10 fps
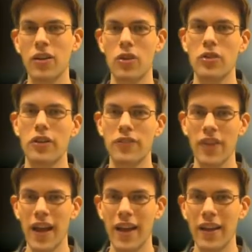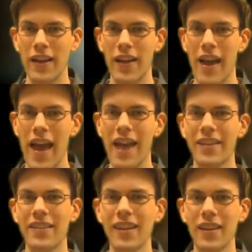colonial flag, and
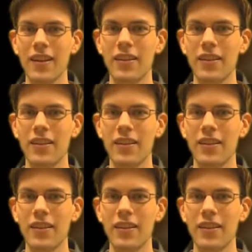the 2nd